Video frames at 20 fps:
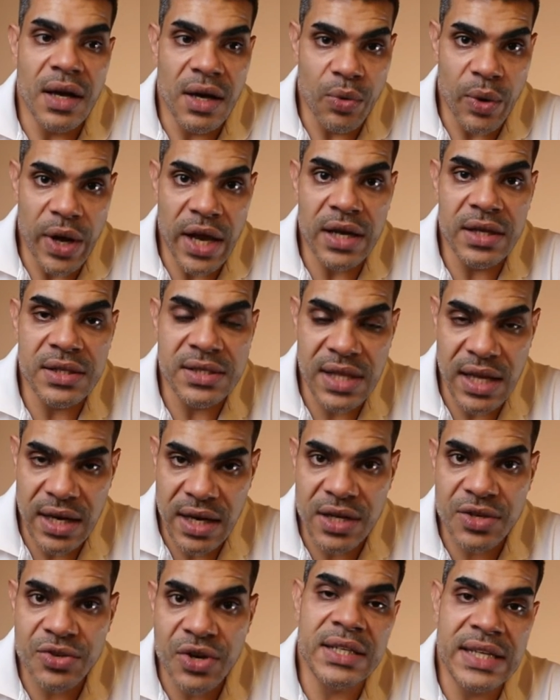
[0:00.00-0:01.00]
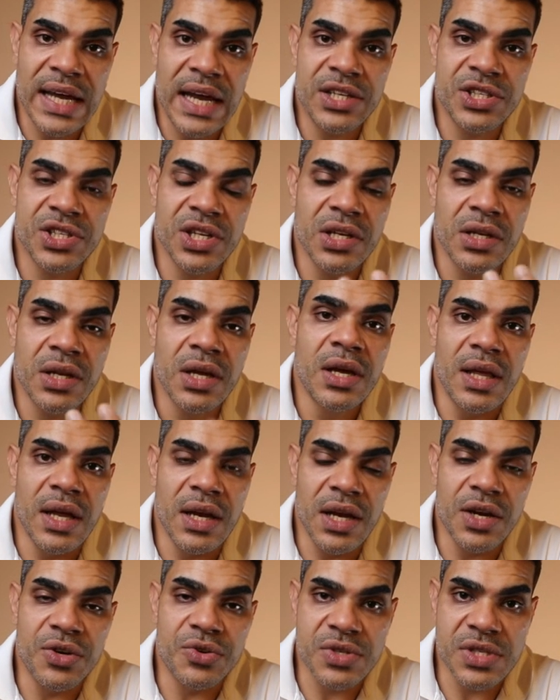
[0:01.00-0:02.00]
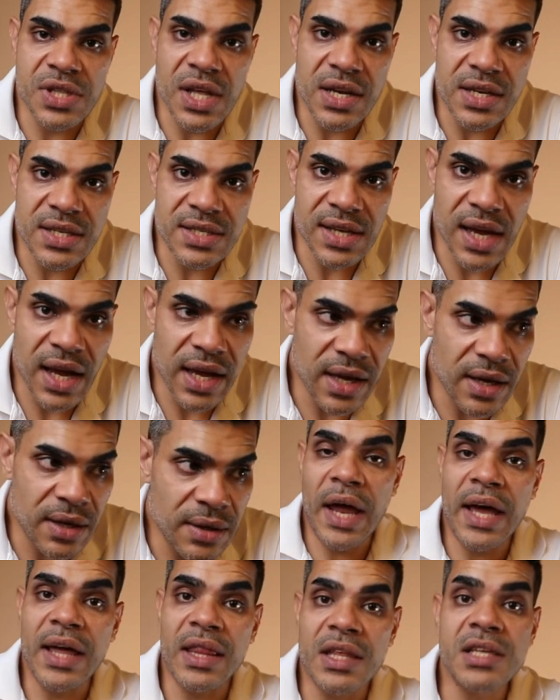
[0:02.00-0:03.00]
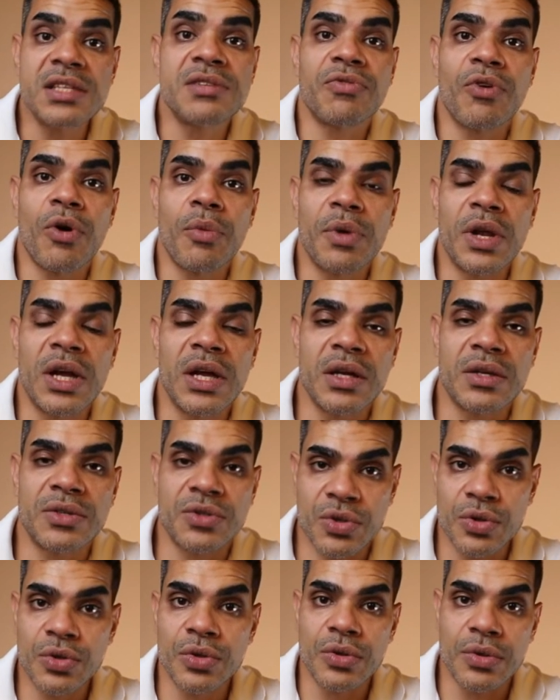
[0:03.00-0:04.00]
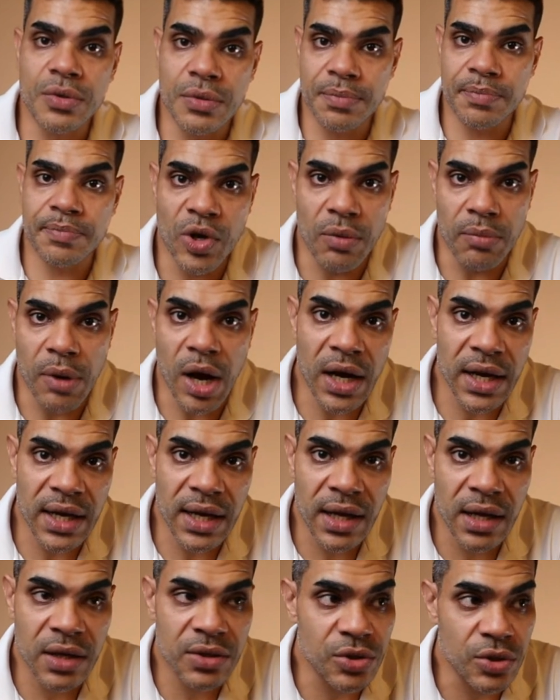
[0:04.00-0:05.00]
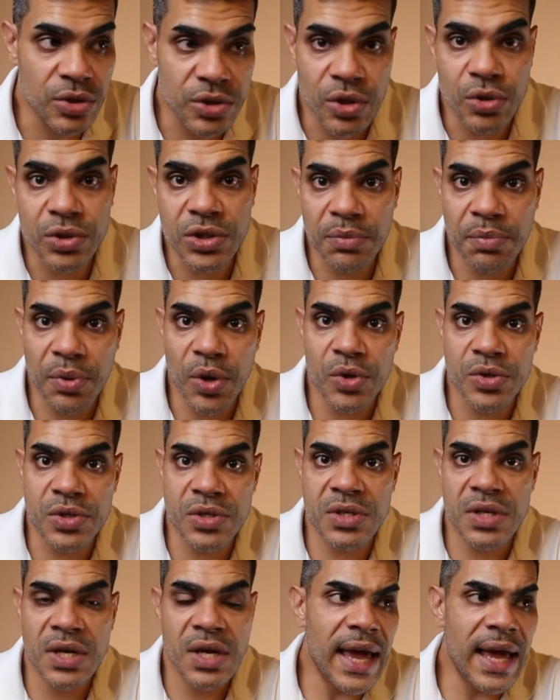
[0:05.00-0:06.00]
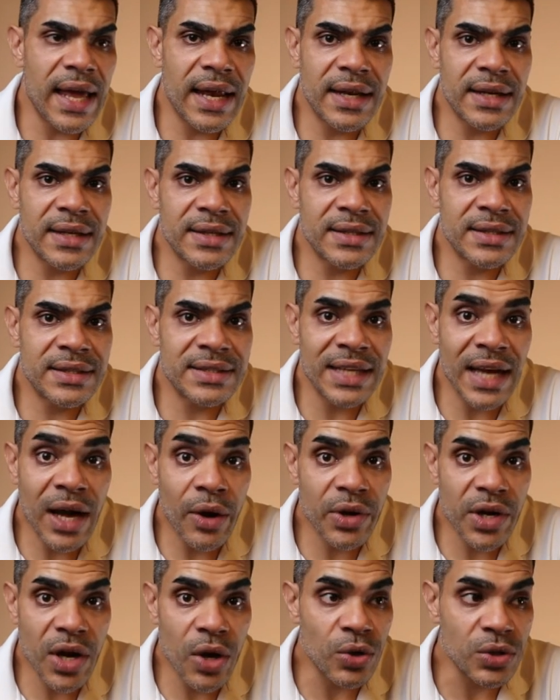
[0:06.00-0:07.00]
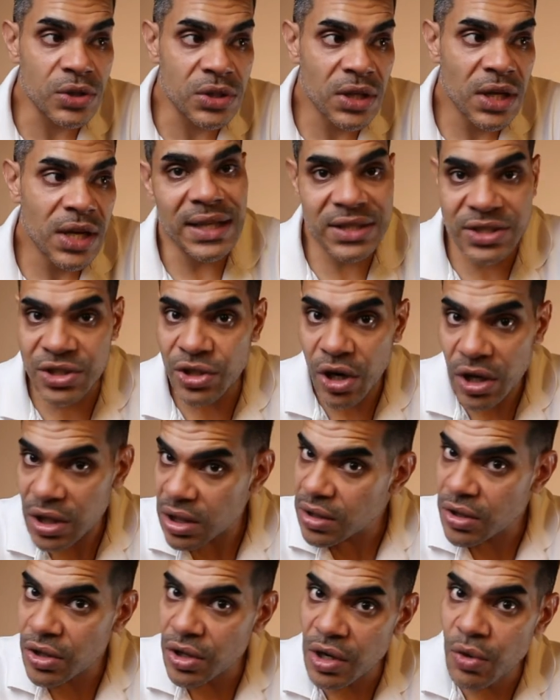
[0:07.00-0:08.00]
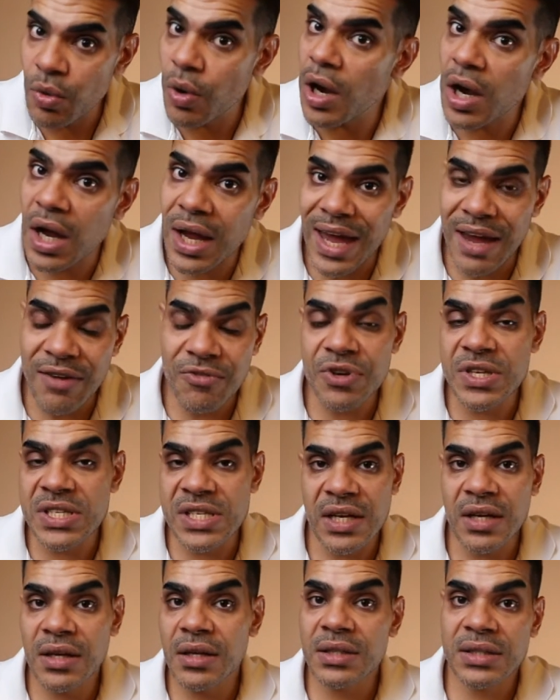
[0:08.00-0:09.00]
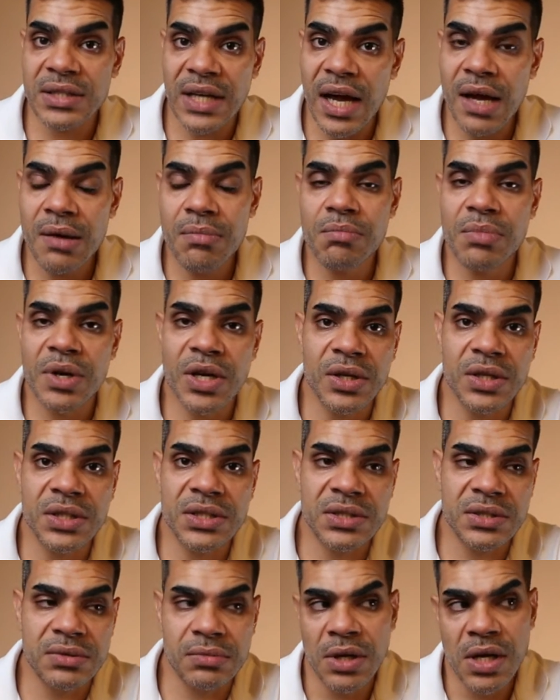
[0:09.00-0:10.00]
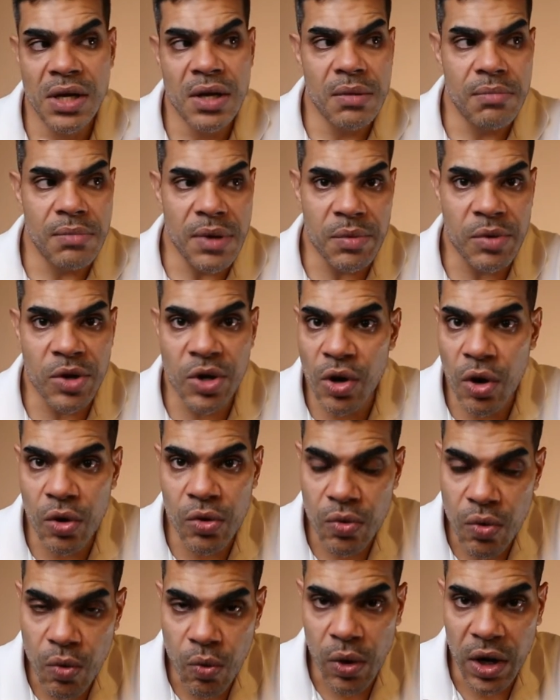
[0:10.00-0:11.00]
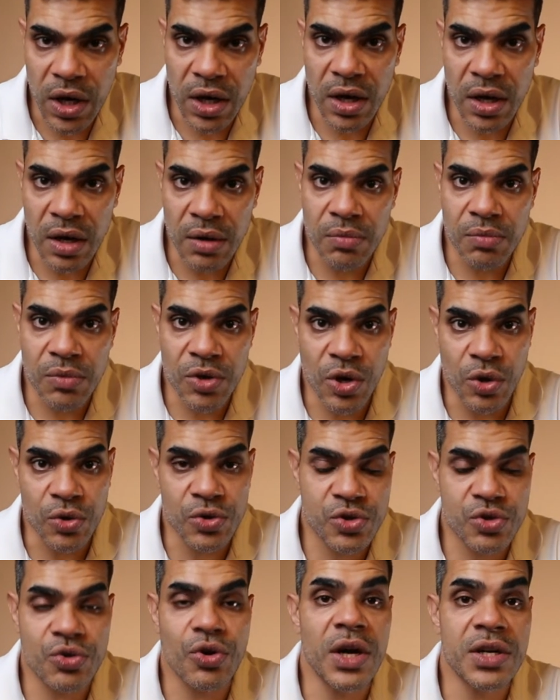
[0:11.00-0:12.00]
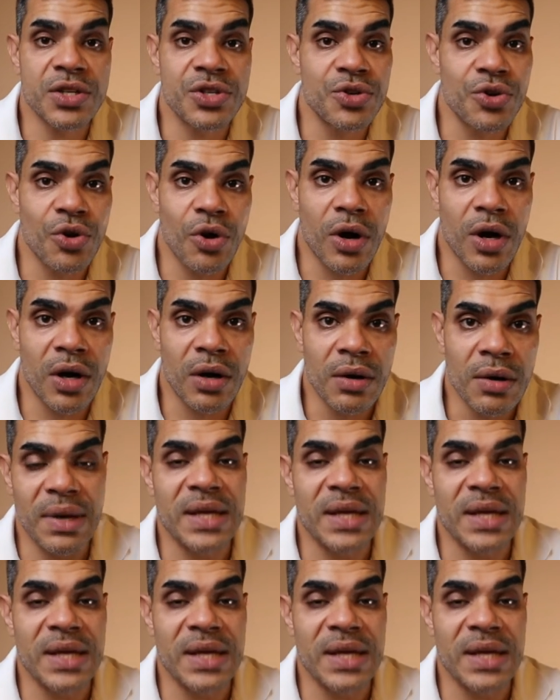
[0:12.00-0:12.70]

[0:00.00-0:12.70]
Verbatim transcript: awareness, that attention, that interest, that desire. Apply this formula to your marketing, to your social posts, and see how it goes. It's not going to work every single time because maybe you don't want to you know structure your